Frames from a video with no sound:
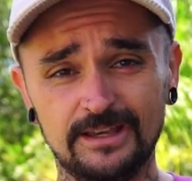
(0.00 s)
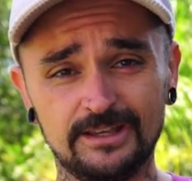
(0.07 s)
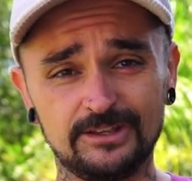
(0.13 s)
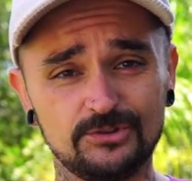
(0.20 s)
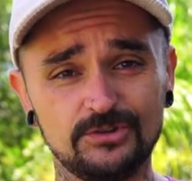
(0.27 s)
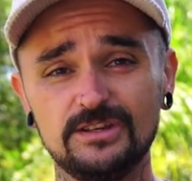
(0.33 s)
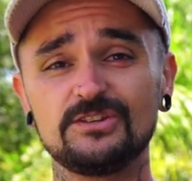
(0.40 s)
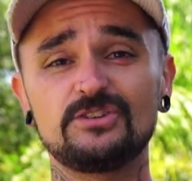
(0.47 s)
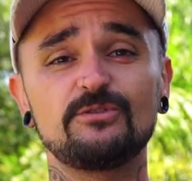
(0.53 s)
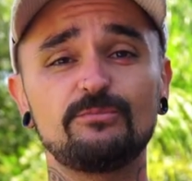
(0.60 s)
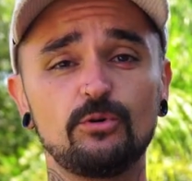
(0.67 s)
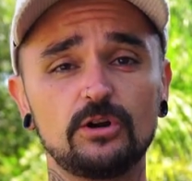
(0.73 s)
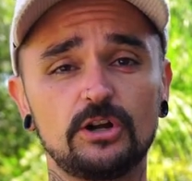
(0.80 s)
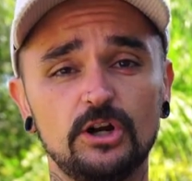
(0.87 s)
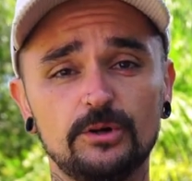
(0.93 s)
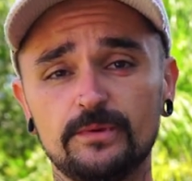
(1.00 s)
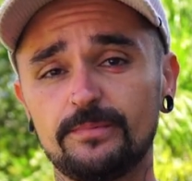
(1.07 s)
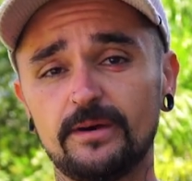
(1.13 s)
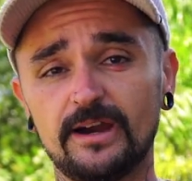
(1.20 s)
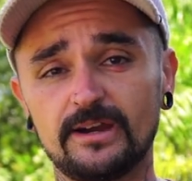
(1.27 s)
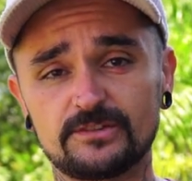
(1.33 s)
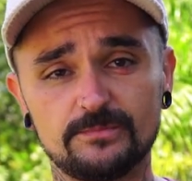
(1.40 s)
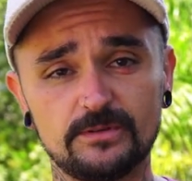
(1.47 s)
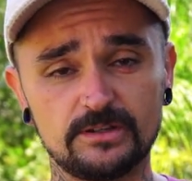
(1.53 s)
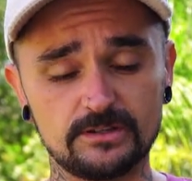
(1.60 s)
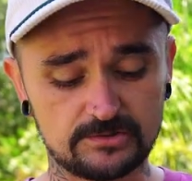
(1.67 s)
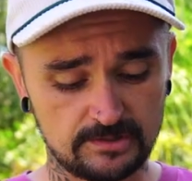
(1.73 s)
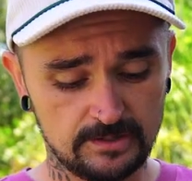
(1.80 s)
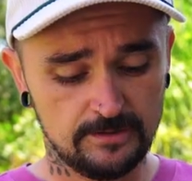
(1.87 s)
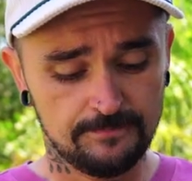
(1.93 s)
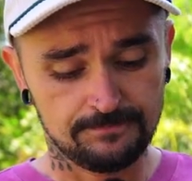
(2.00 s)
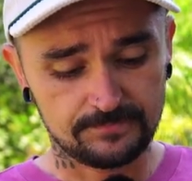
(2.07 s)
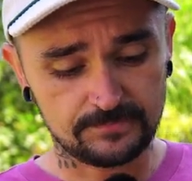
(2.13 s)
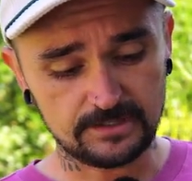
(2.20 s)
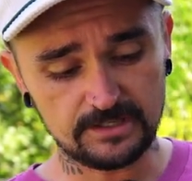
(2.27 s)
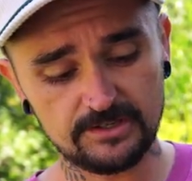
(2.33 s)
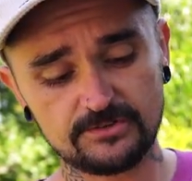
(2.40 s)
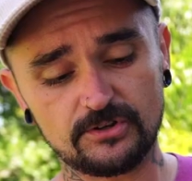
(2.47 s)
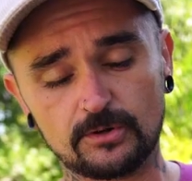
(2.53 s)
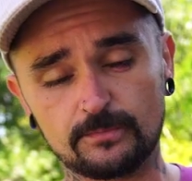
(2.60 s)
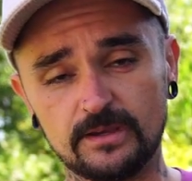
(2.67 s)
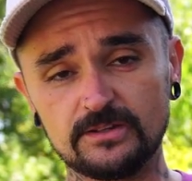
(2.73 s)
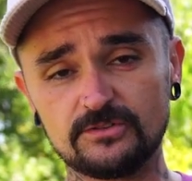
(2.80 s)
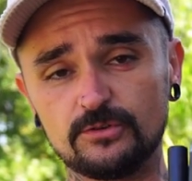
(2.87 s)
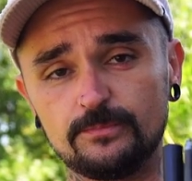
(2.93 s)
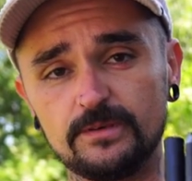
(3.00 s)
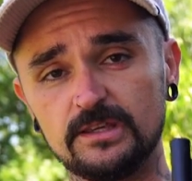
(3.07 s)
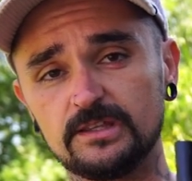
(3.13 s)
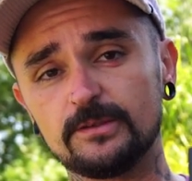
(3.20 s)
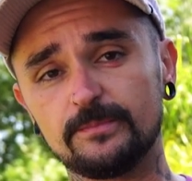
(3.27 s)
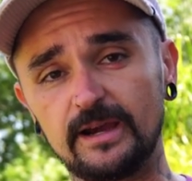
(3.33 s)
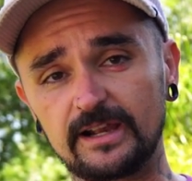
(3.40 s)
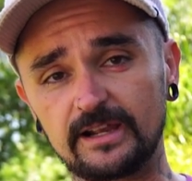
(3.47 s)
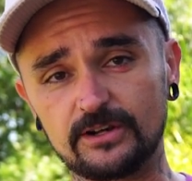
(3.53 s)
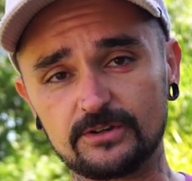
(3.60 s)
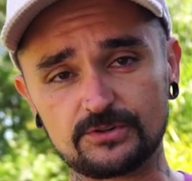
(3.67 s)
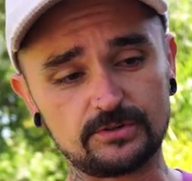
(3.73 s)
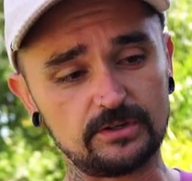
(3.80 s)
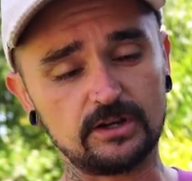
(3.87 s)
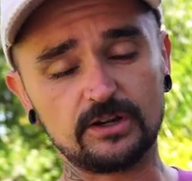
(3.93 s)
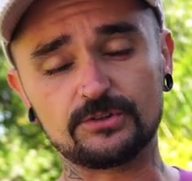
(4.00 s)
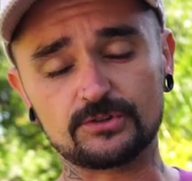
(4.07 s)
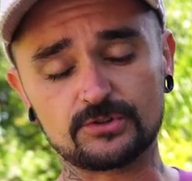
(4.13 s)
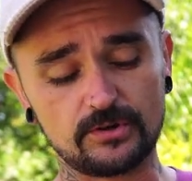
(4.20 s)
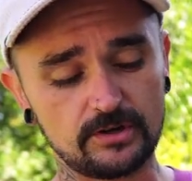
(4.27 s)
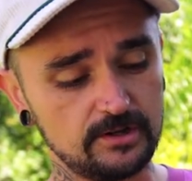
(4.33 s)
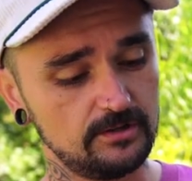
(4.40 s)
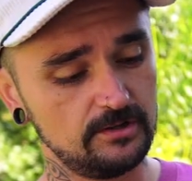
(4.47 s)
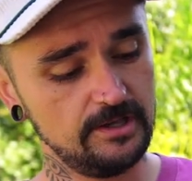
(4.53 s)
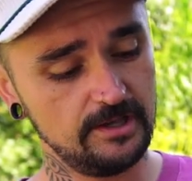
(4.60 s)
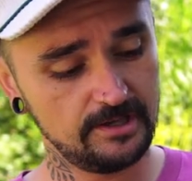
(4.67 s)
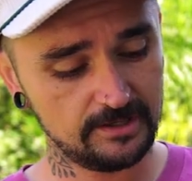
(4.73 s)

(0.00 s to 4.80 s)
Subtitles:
You need to support Komi packs because these are meant to be in the backcountry and on the trail,